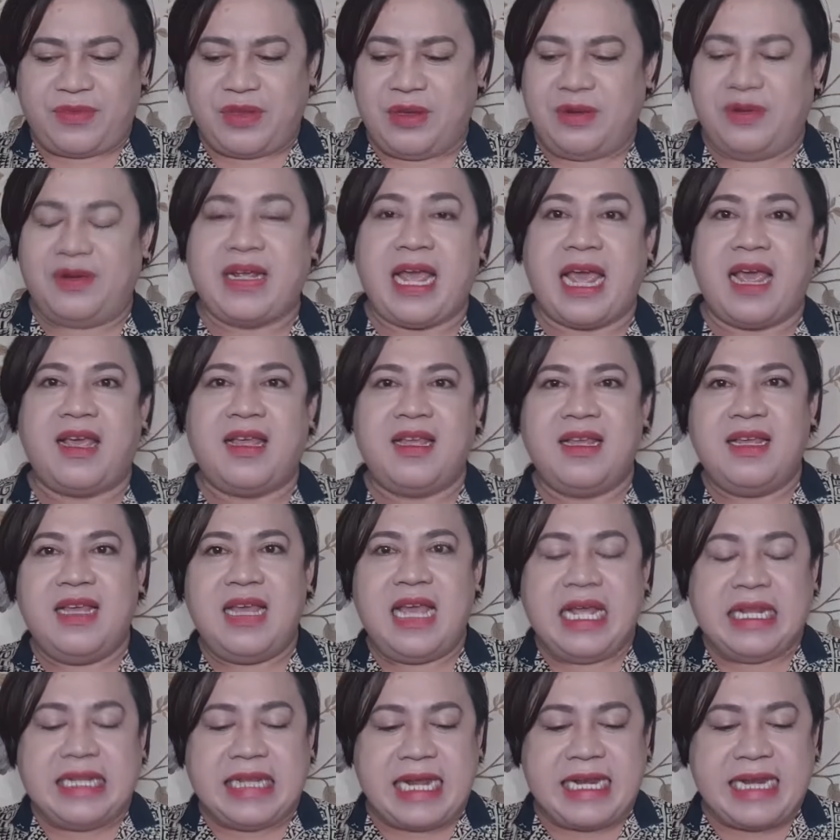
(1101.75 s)
Okay,
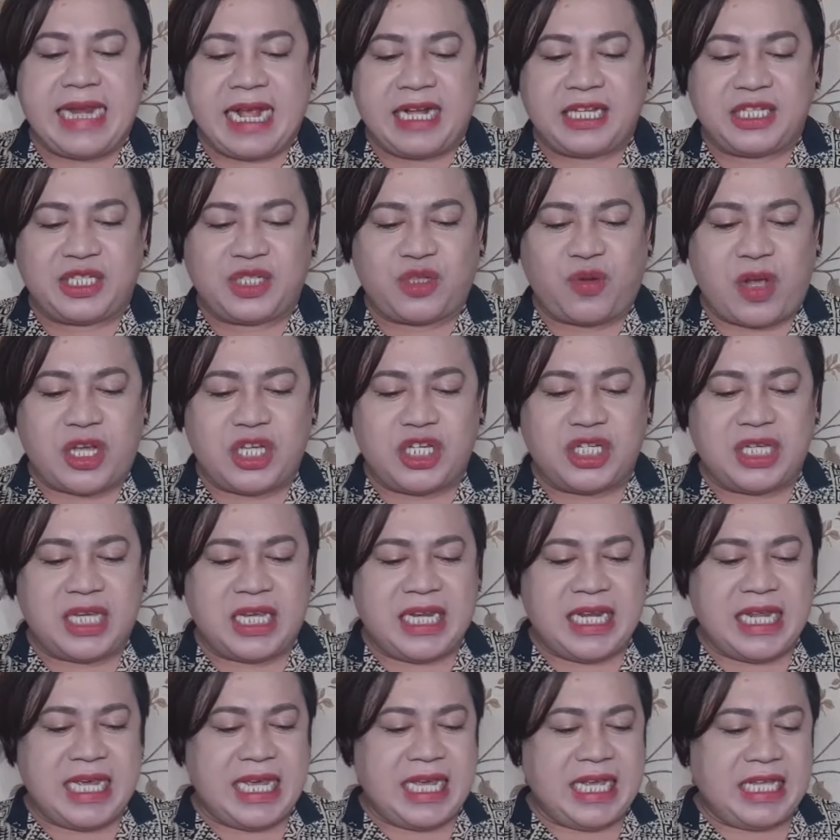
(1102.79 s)
the next question
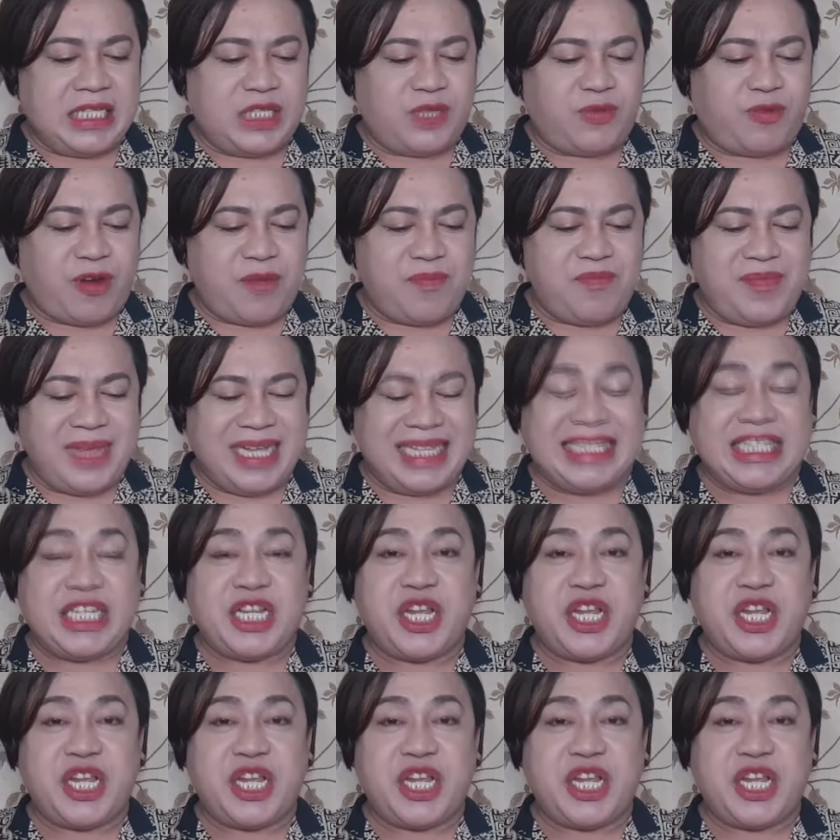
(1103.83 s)
is from Miss